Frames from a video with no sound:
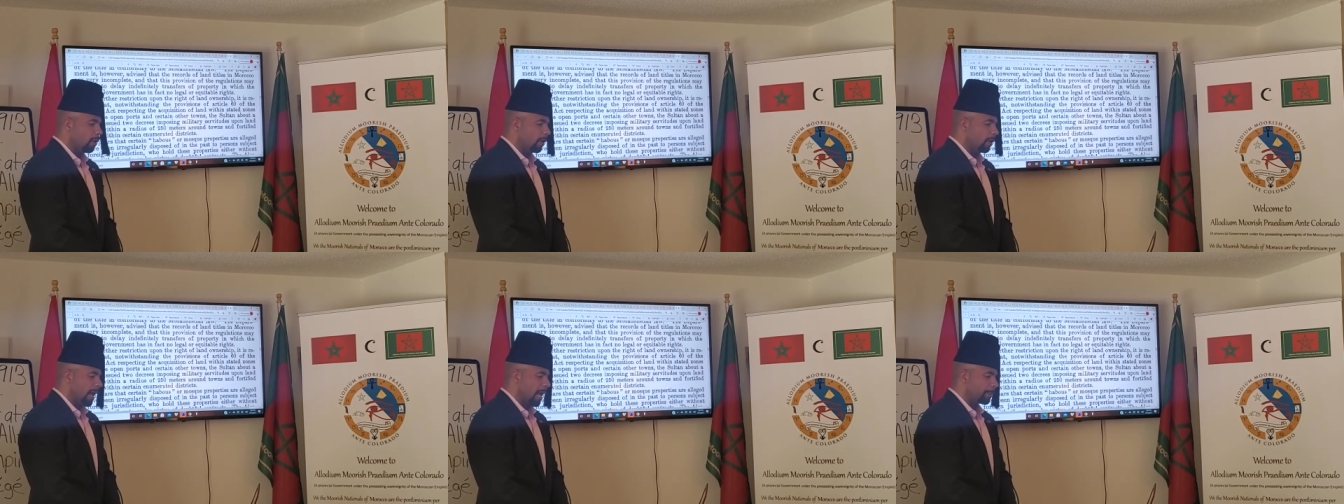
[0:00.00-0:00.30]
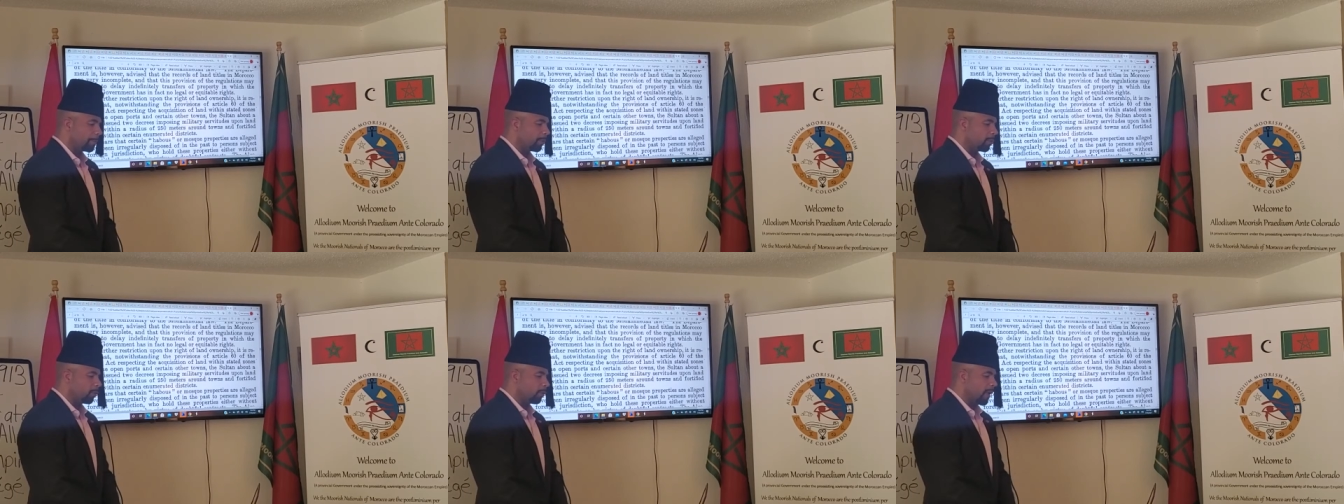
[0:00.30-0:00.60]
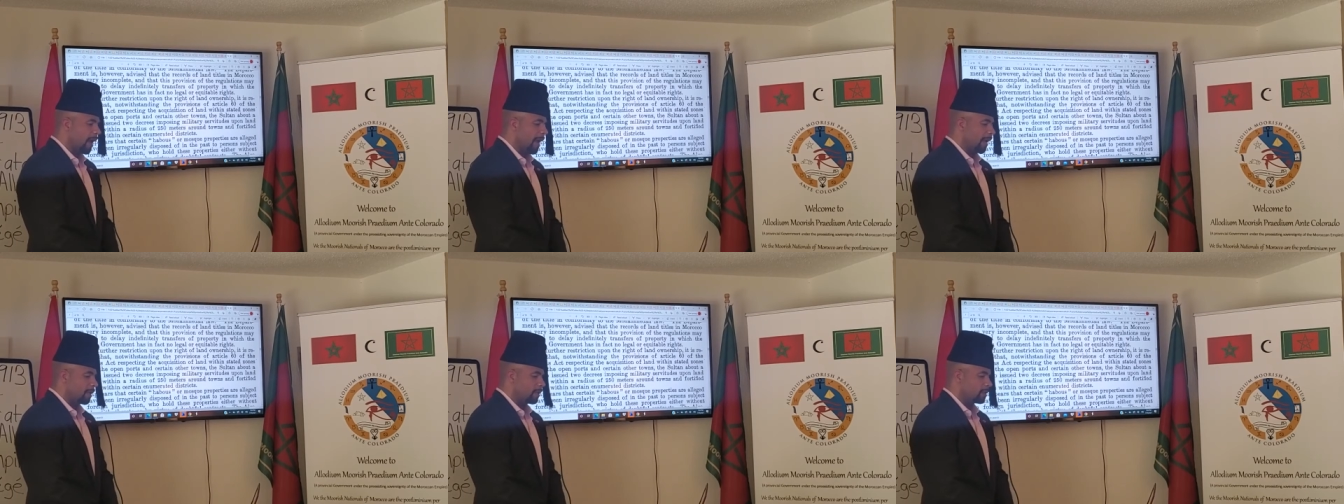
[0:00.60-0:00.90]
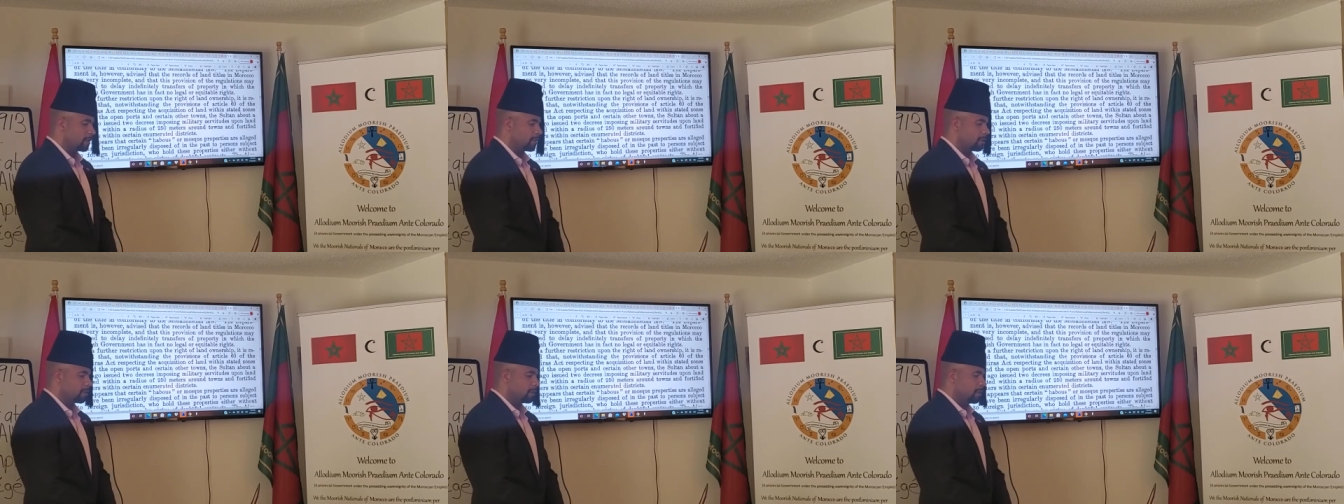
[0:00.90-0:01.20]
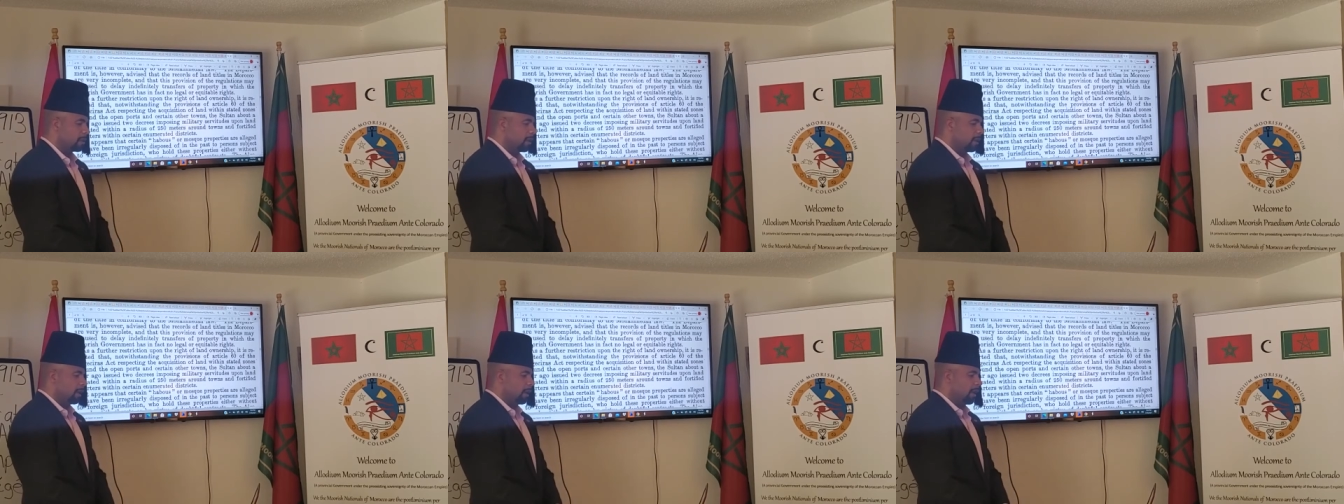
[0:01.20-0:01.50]
or equitable rights.
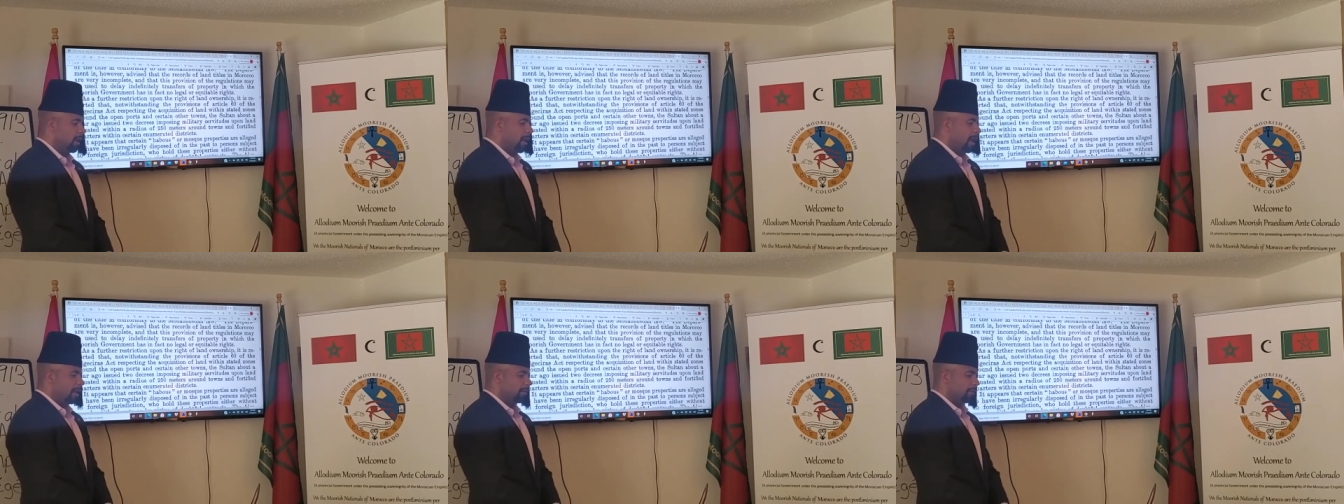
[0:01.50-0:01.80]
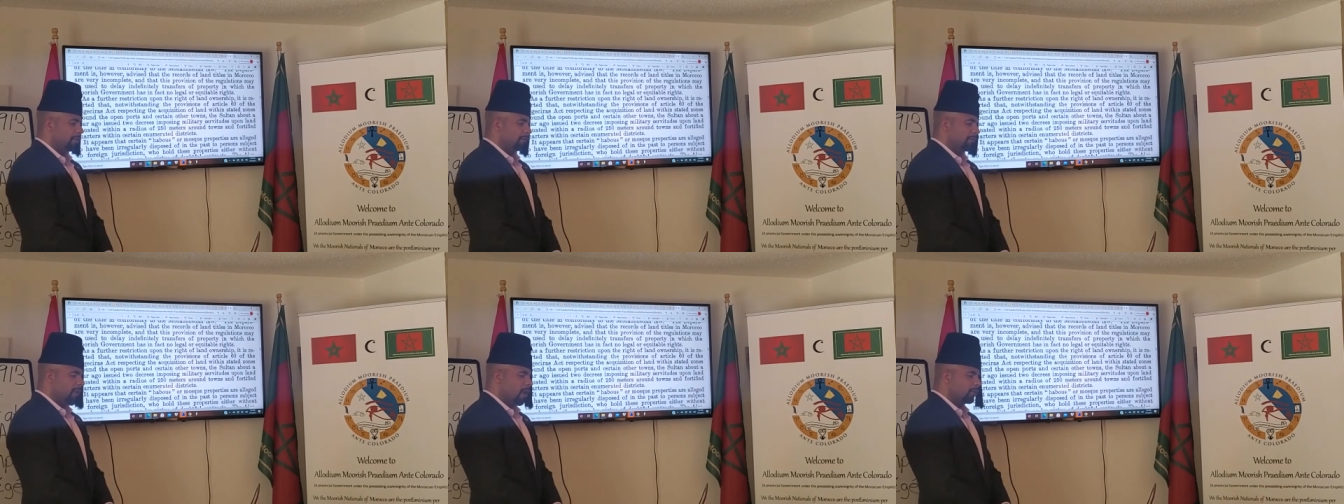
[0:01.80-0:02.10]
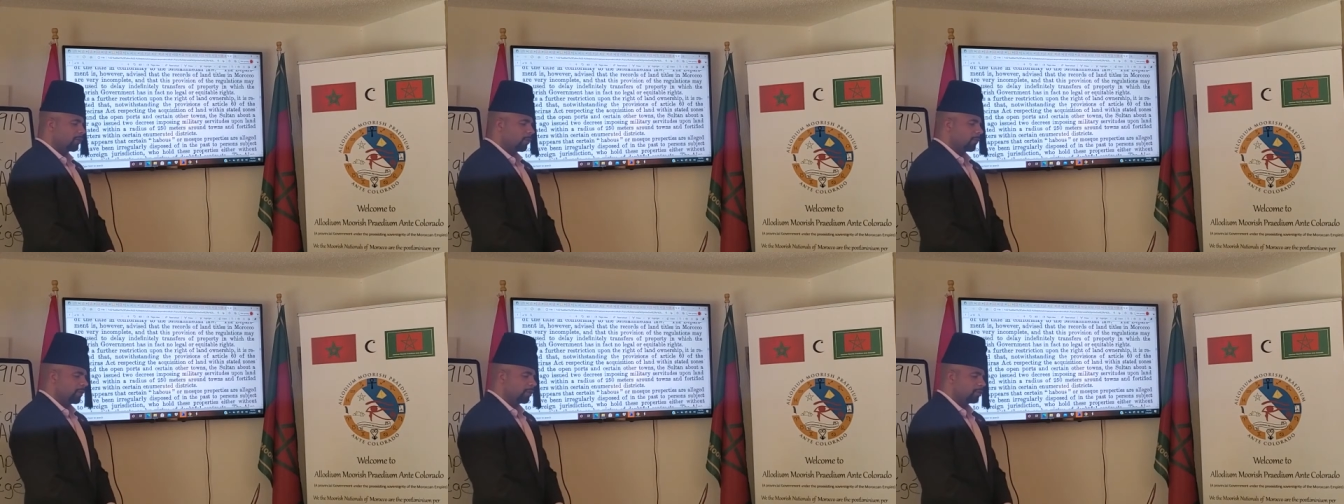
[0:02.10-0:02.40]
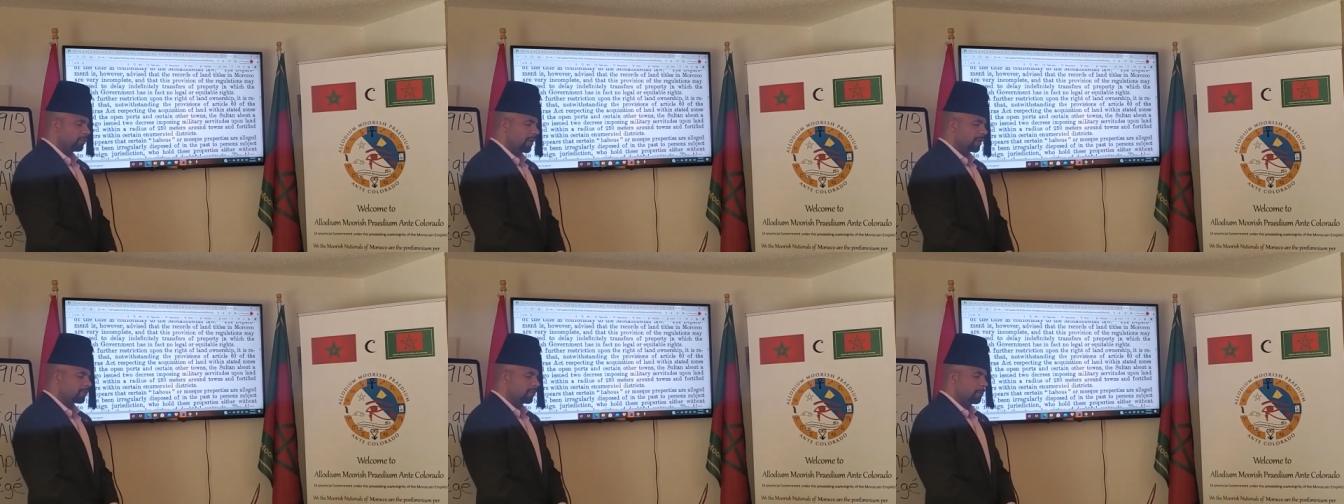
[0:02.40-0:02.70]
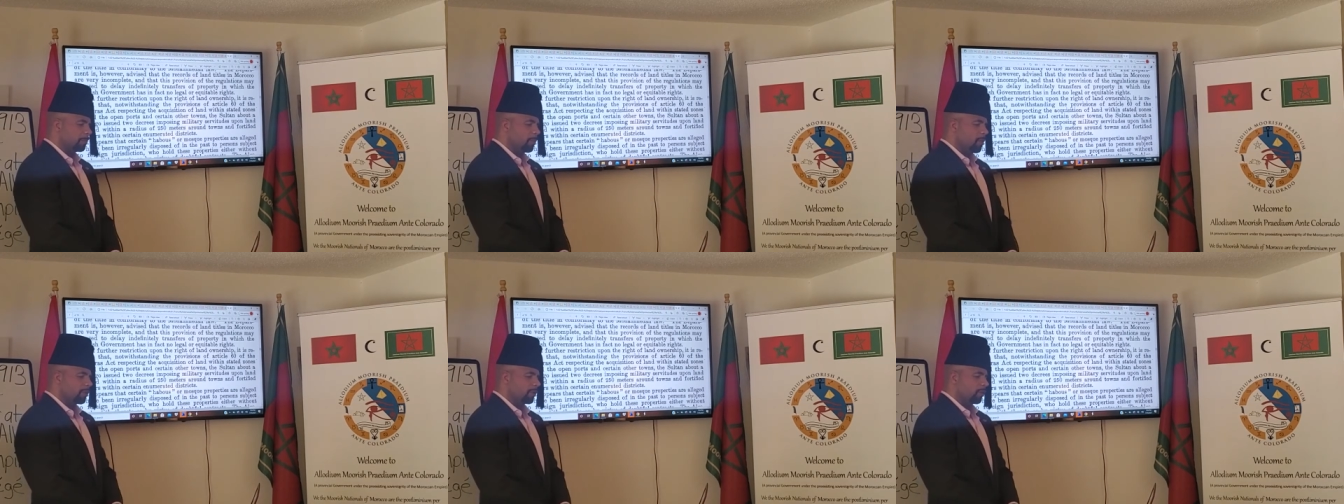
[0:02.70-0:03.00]
As a further restriction
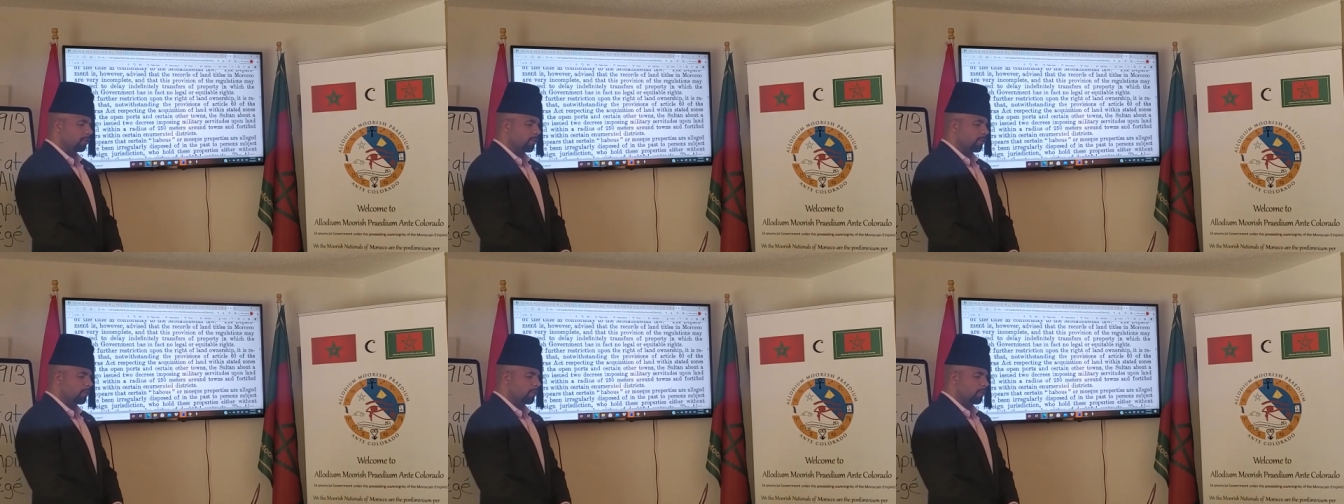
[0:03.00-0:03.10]
upon the